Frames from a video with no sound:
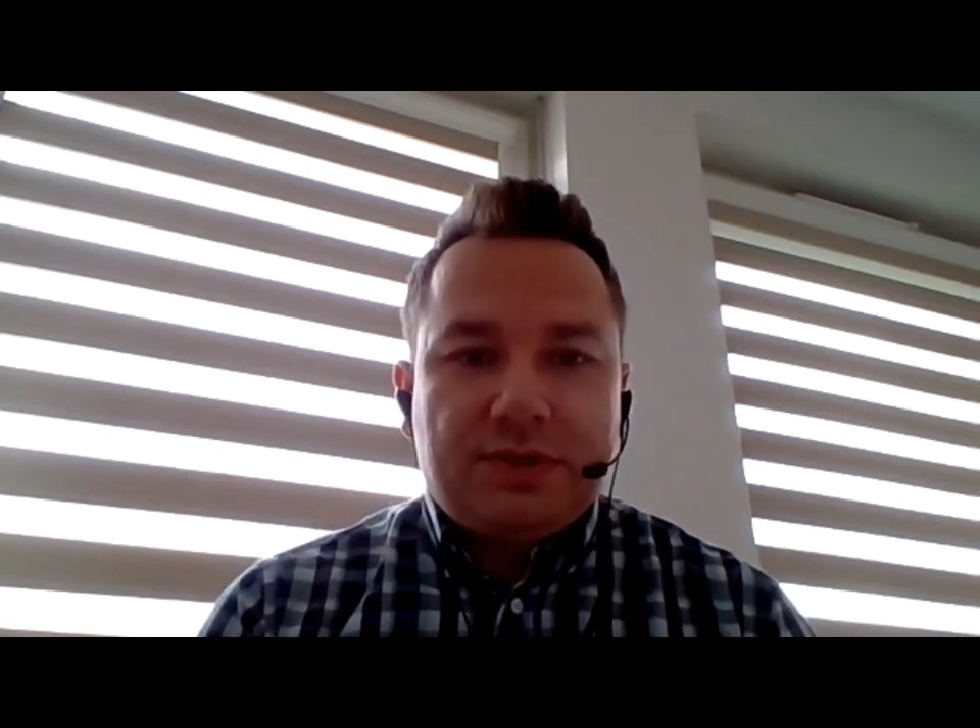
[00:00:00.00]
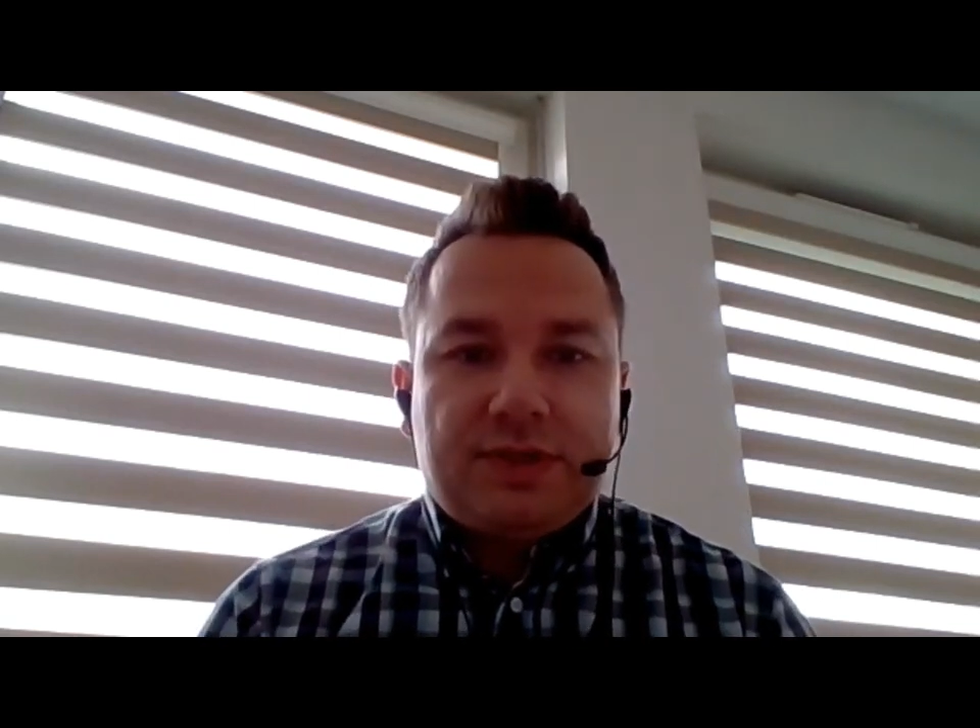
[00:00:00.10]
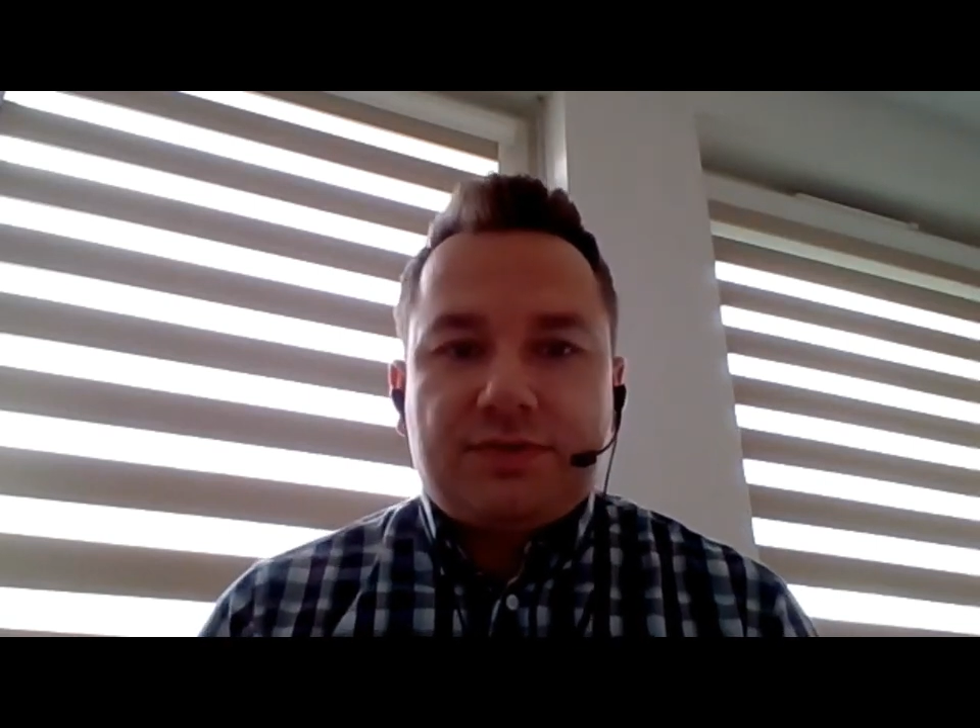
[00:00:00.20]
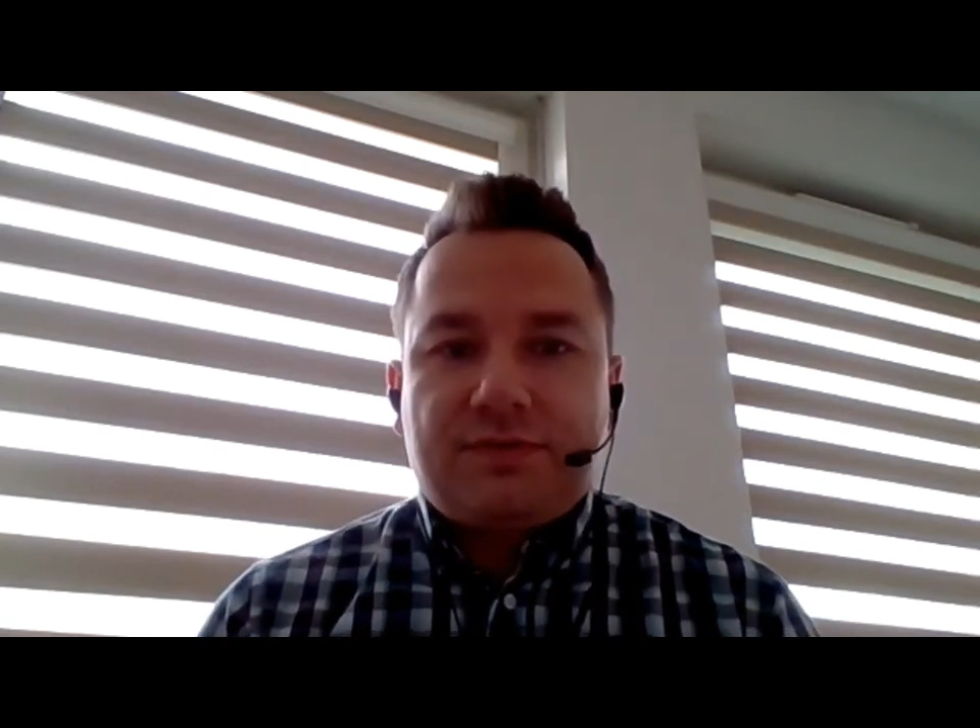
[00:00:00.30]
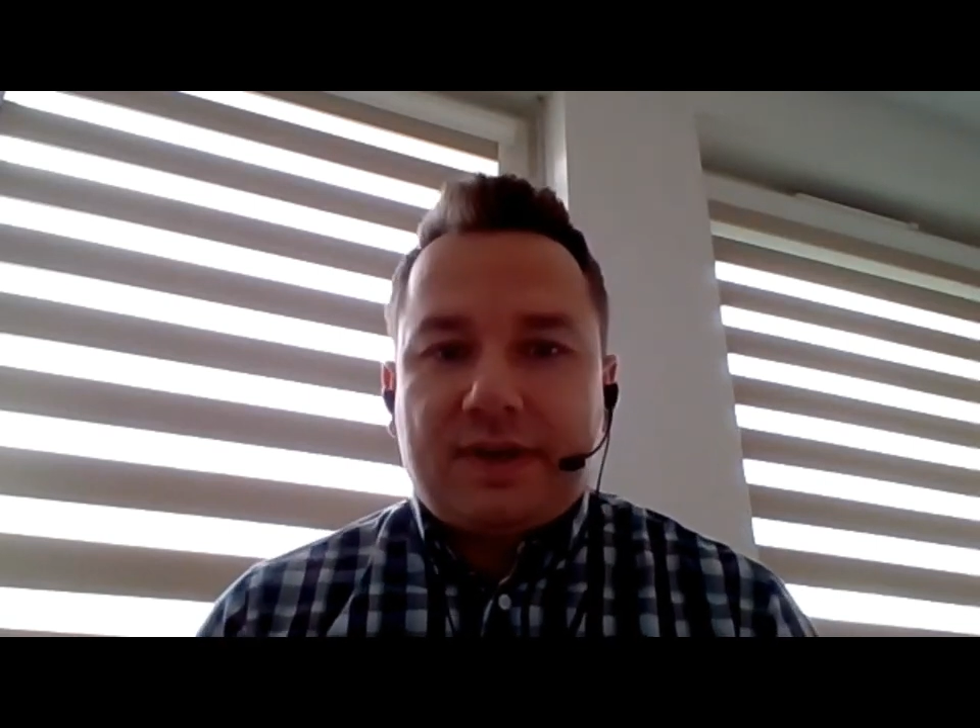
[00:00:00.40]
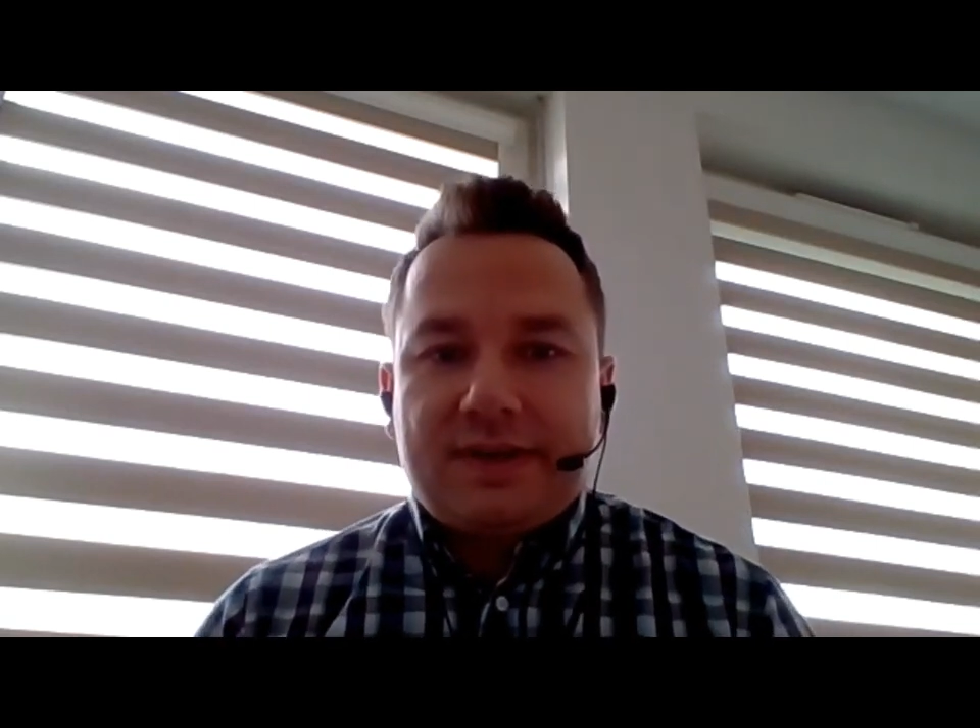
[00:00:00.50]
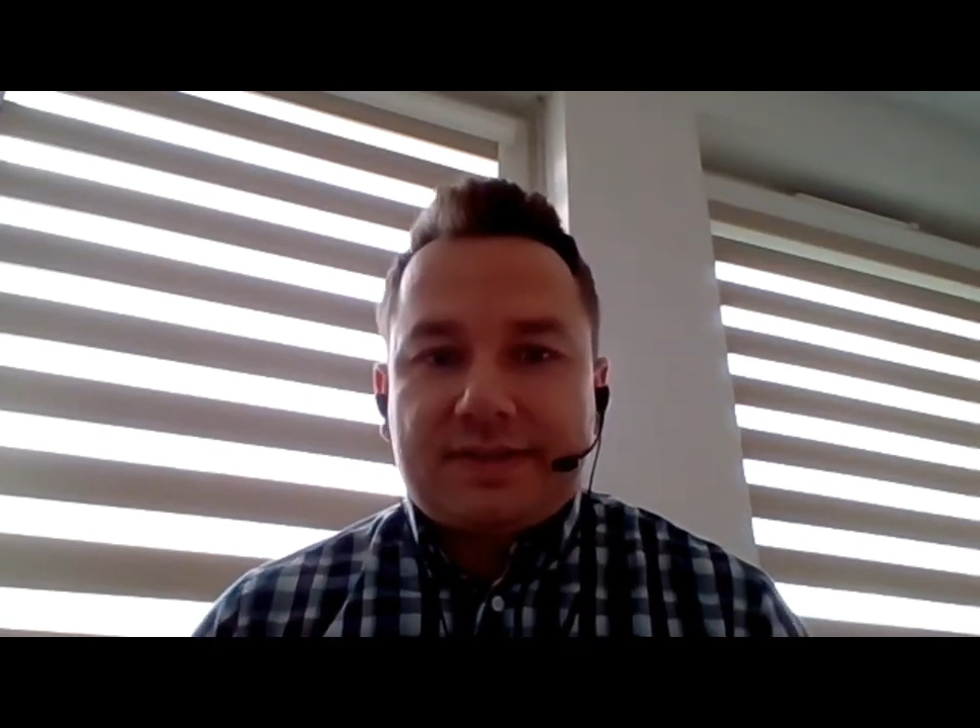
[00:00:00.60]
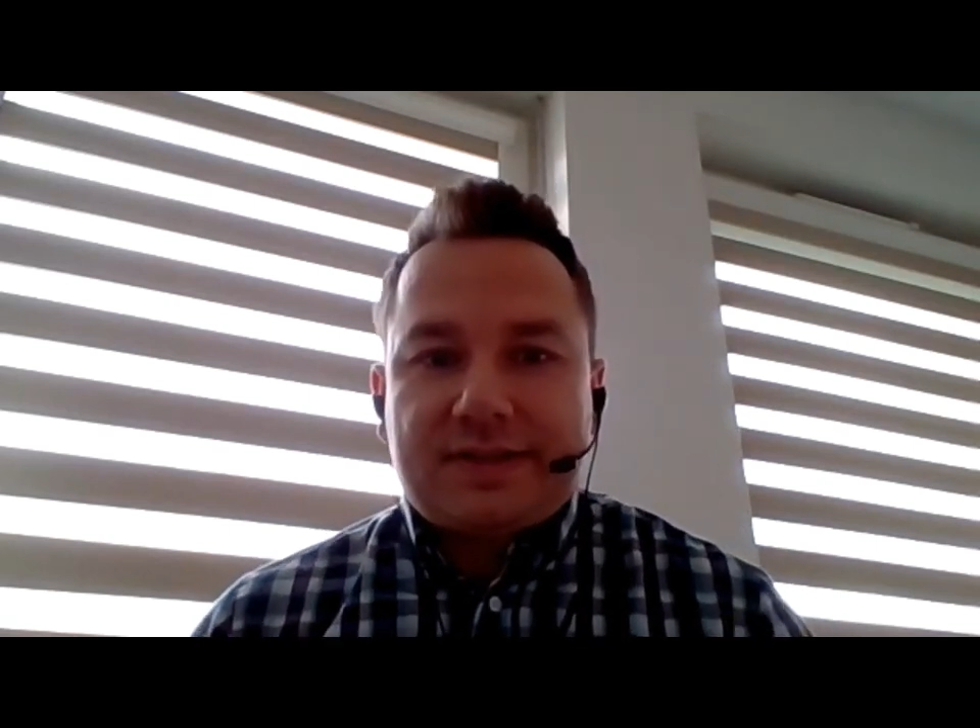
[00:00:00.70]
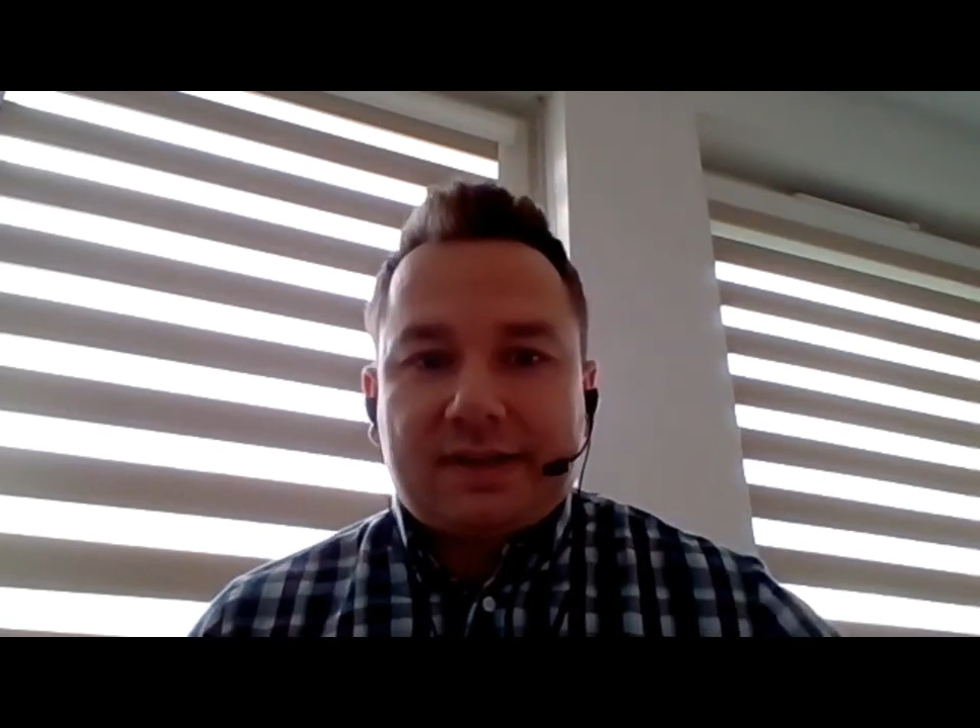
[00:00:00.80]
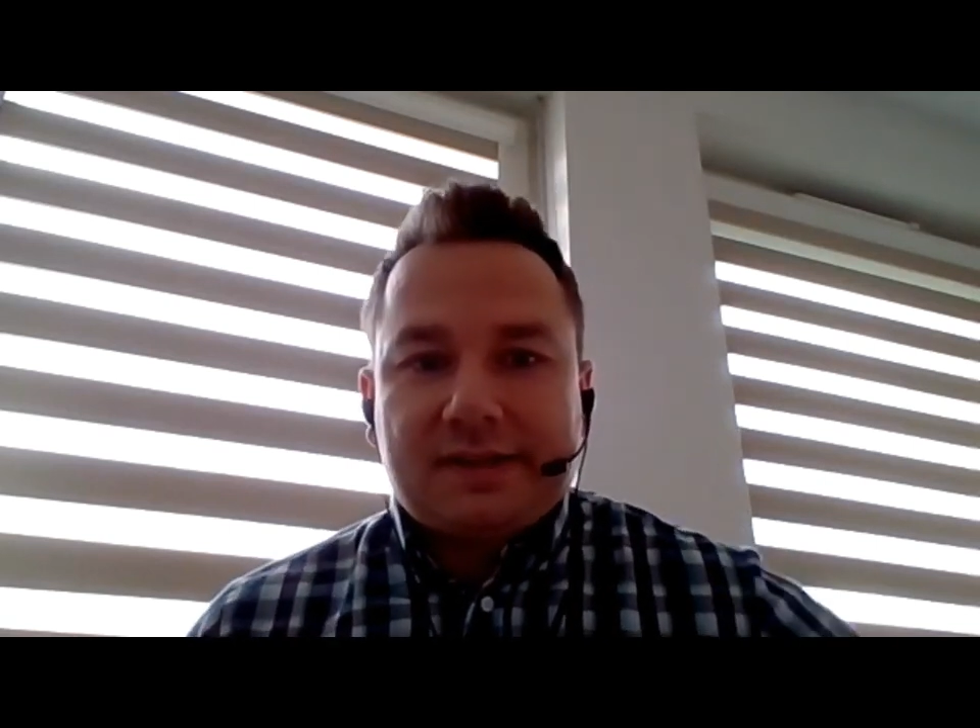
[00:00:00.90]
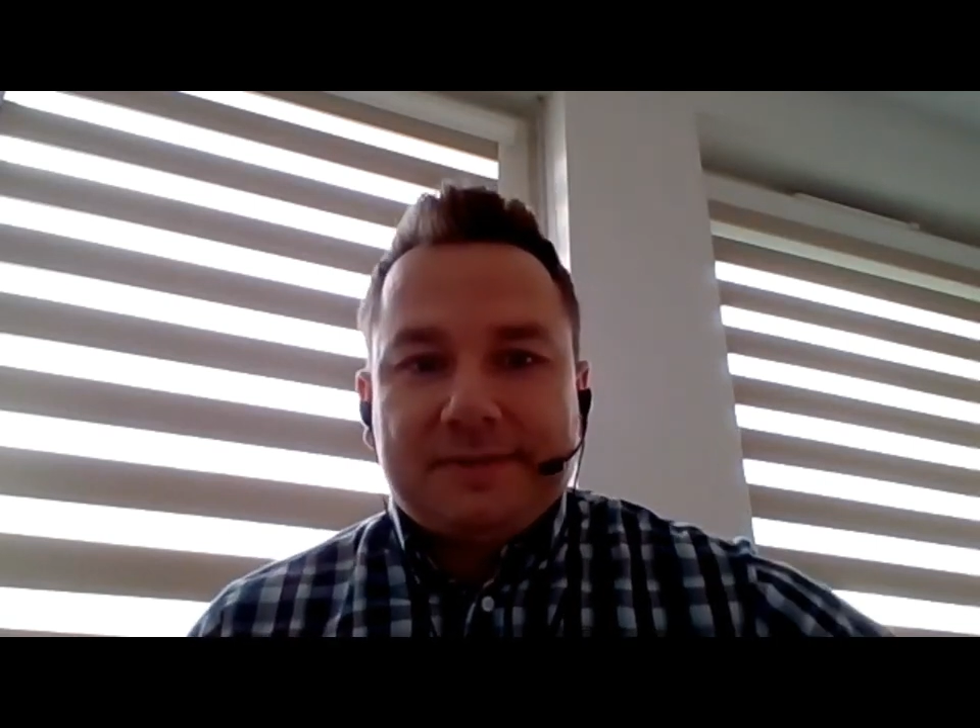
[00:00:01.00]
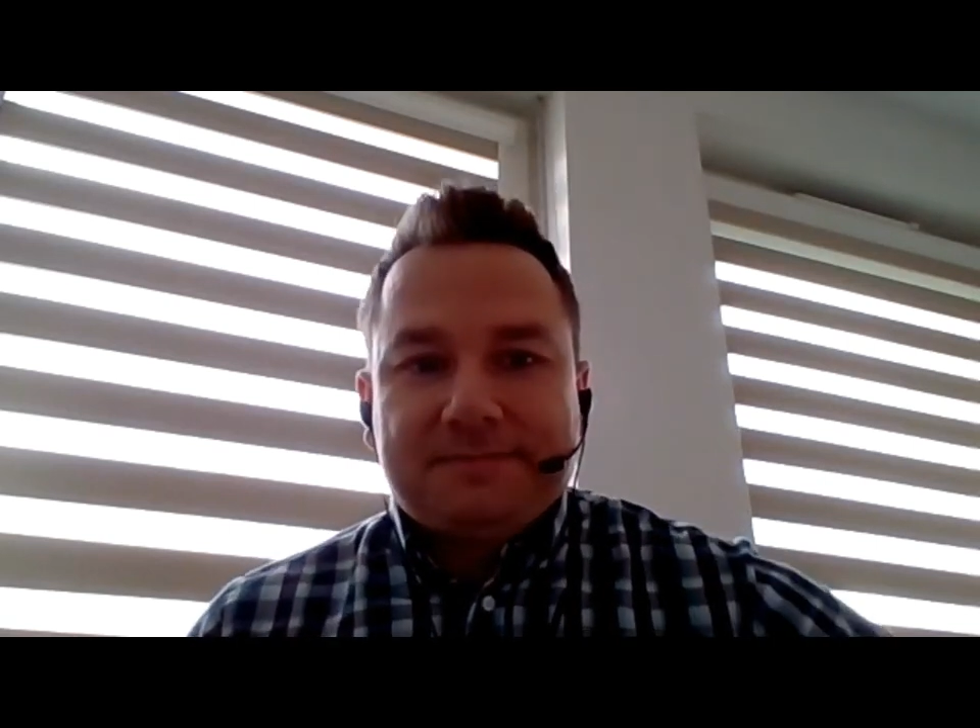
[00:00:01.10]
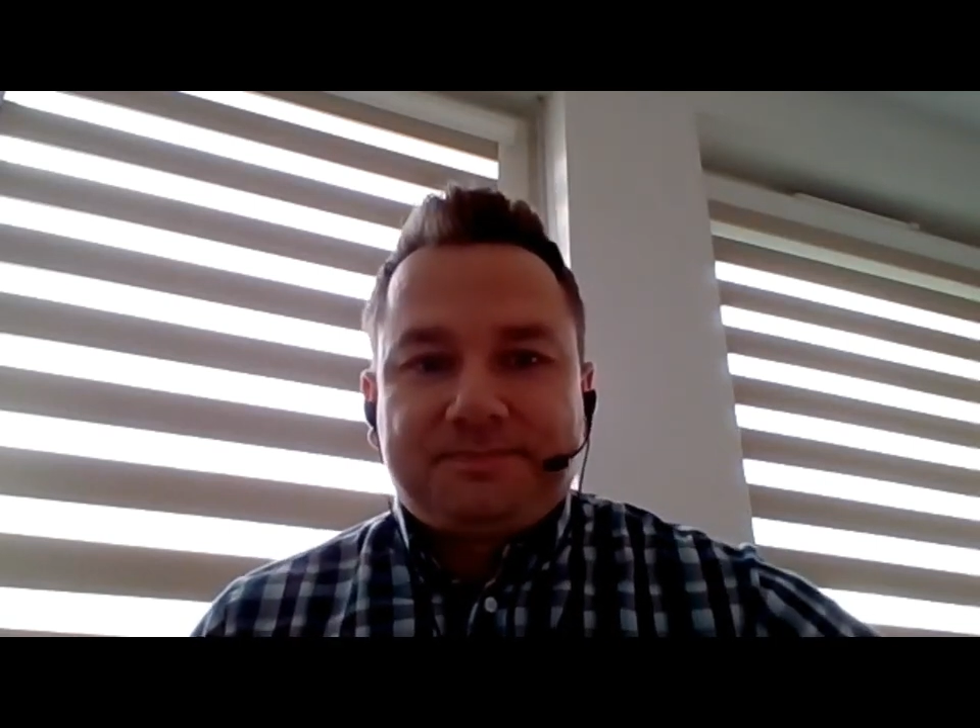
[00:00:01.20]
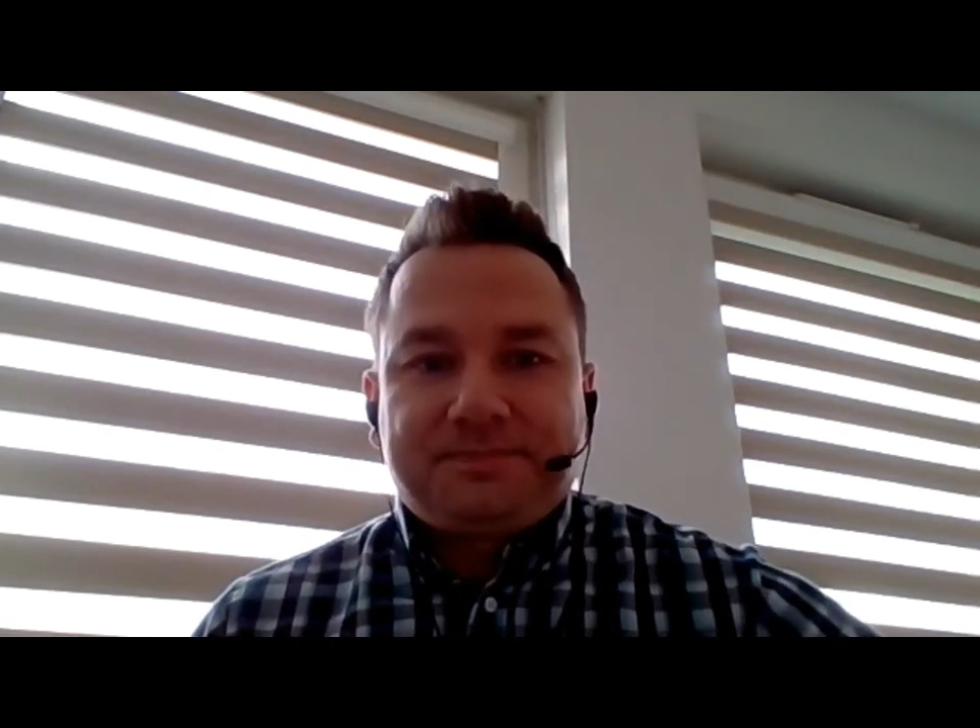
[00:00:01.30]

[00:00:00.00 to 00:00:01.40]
what did you find exactly?